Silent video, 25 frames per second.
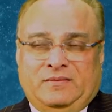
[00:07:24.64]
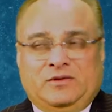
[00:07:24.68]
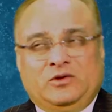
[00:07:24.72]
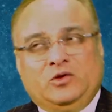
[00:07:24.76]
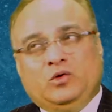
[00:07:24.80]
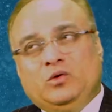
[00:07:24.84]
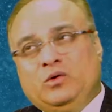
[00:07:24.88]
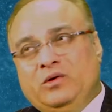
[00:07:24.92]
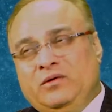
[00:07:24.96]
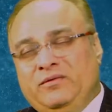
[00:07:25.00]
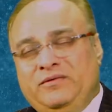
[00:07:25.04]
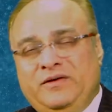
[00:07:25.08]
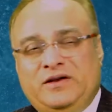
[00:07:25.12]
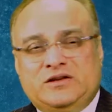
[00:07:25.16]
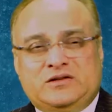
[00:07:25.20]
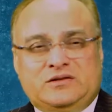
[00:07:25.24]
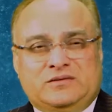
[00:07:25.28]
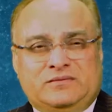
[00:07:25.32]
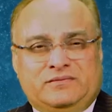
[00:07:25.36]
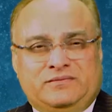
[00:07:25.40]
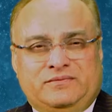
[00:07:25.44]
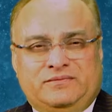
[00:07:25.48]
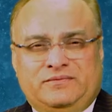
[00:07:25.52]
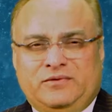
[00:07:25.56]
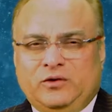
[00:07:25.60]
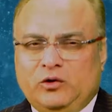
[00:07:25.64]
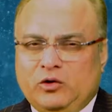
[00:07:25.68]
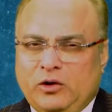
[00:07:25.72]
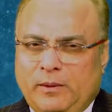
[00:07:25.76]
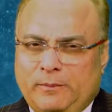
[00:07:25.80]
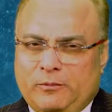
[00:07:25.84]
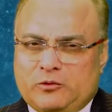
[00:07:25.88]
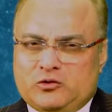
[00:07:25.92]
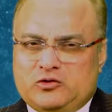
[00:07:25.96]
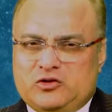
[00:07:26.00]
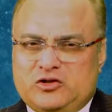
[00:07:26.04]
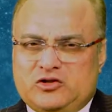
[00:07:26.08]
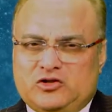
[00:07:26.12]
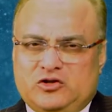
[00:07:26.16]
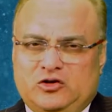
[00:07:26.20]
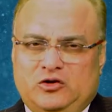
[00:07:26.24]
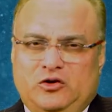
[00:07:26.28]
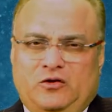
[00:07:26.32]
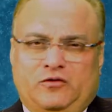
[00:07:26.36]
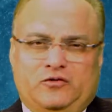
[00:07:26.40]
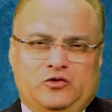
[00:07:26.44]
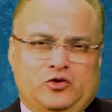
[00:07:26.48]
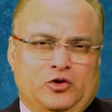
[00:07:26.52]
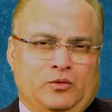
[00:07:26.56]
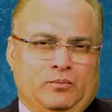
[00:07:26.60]
You will face few opposition
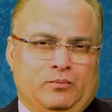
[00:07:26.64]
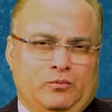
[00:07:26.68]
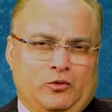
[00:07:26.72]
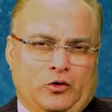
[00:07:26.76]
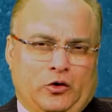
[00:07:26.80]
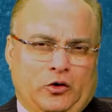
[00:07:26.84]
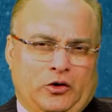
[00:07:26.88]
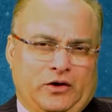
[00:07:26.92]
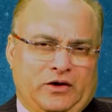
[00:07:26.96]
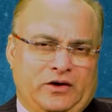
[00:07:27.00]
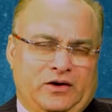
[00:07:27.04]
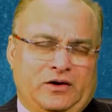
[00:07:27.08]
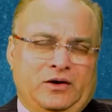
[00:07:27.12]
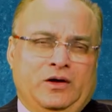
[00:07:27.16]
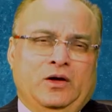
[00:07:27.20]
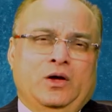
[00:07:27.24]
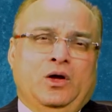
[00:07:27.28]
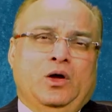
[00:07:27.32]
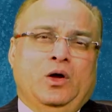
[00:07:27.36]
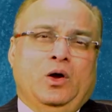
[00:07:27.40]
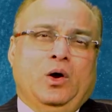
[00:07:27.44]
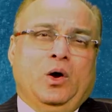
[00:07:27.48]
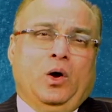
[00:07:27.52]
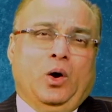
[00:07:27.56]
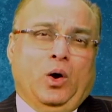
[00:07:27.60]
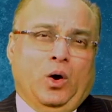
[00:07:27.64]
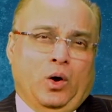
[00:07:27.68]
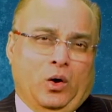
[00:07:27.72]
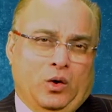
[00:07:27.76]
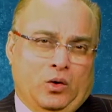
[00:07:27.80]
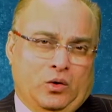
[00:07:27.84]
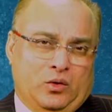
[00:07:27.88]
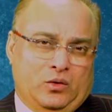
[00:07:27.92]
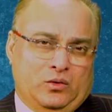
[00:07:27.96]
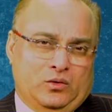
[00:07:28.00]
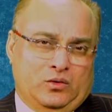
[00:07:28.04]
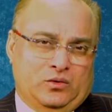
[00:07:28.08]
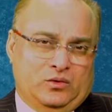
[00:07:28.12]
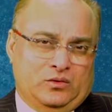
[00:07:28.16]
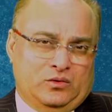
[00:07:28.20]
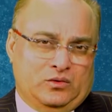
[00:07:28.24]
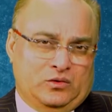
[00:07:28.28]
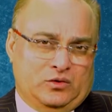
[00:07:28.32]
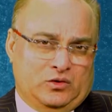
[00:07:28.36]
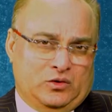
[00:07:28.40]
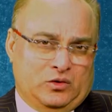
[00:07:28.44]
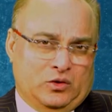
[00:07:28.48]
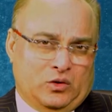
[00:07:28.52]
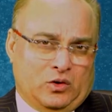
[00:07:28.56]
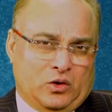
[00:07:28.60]
of your employer or
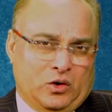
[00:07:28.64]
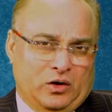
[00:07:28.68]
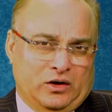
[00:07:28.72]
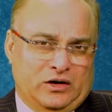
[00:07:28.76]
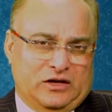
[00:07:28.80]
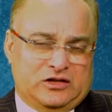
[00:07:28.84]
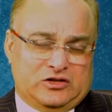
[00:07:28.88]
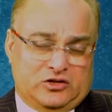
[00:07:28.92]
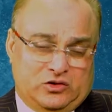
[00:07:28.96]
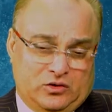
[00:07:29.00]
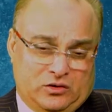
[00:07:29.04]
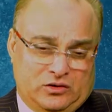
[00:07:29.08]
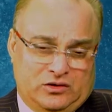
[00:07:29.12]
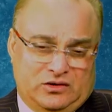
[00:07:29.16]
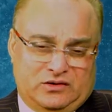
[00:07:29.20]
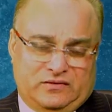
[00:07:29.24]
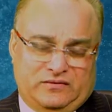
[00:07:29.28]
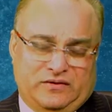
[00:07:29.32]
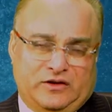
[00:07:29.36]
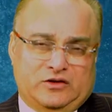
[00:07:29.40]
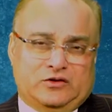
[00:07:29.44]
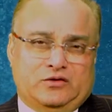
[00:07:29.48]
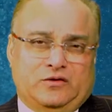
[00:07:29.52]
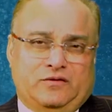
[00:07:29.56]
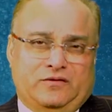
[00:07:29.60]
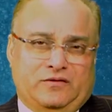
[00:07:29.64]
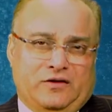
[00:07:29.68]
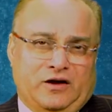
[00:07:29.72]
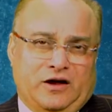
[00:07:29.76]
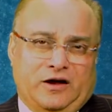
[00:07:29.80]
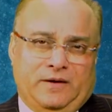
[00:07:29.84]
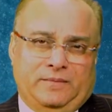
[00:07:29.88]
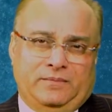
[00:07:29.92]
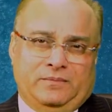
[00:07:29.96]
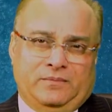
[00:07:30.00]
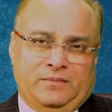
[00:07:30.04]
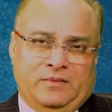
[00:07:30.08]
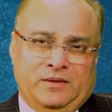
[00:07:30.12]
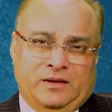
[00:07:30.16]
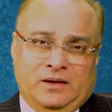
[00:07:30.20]
your colleagues during this phase of time.